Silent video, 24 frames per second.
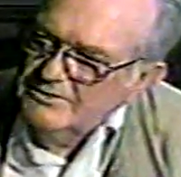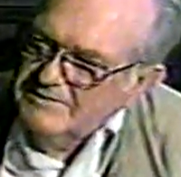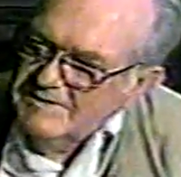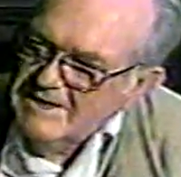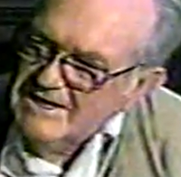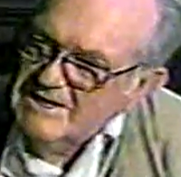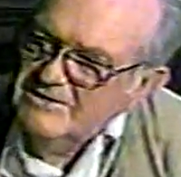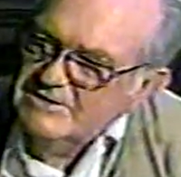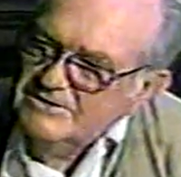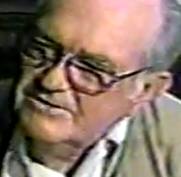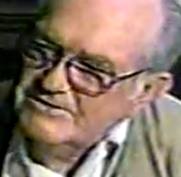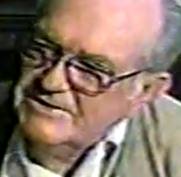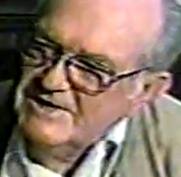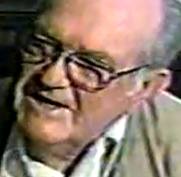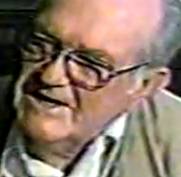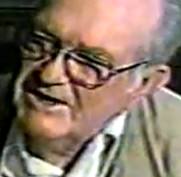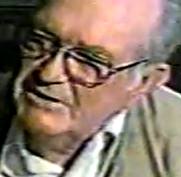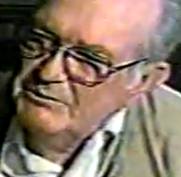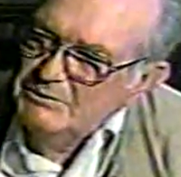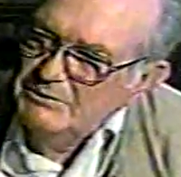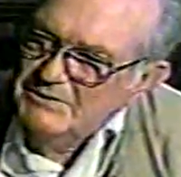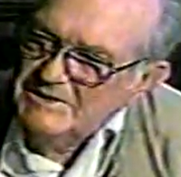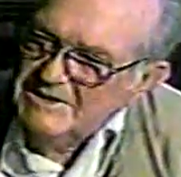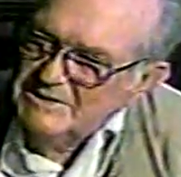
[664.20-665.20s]
they could sign the
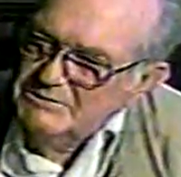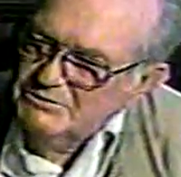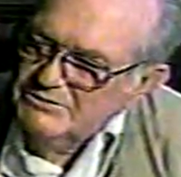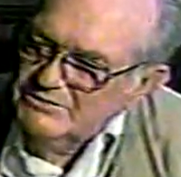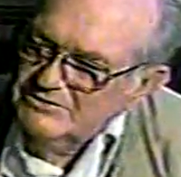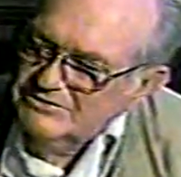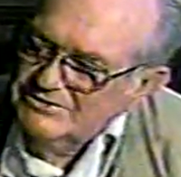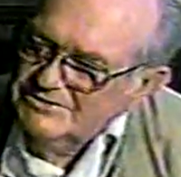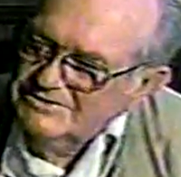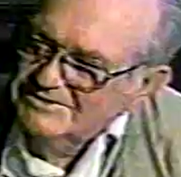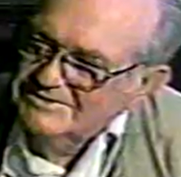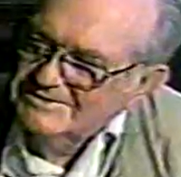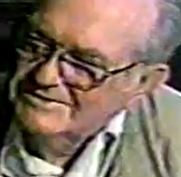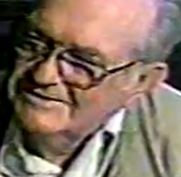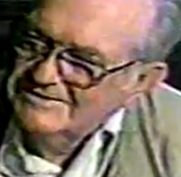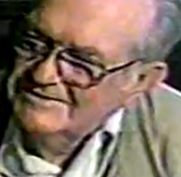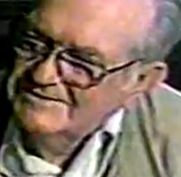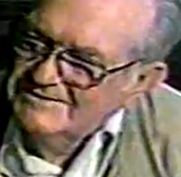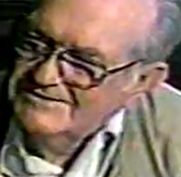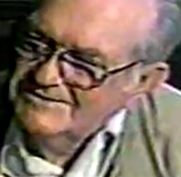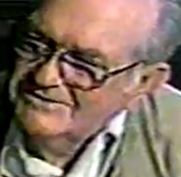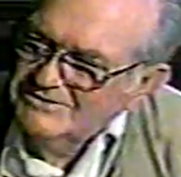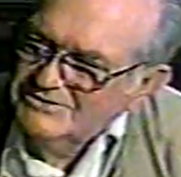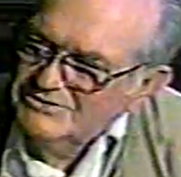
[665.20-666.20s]
papers
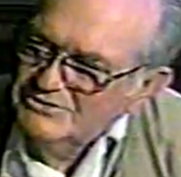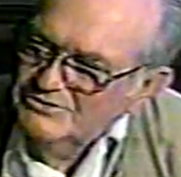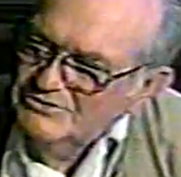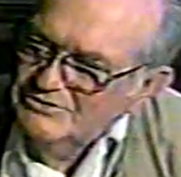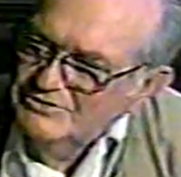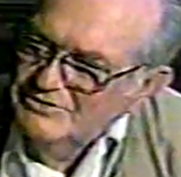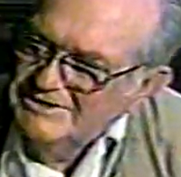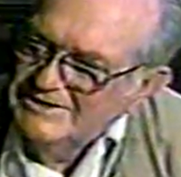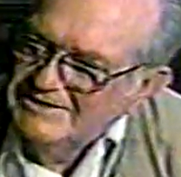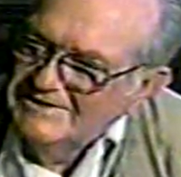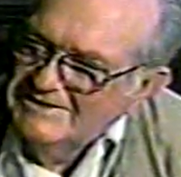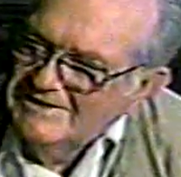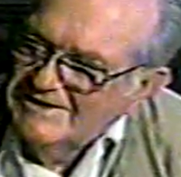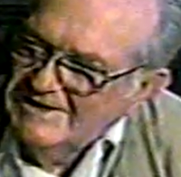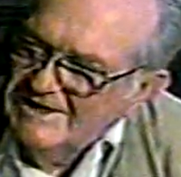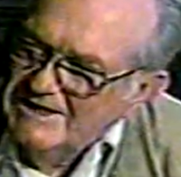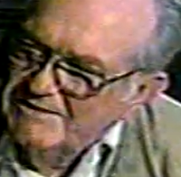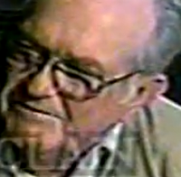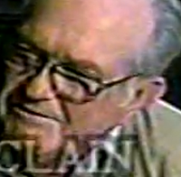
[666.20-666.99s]
to have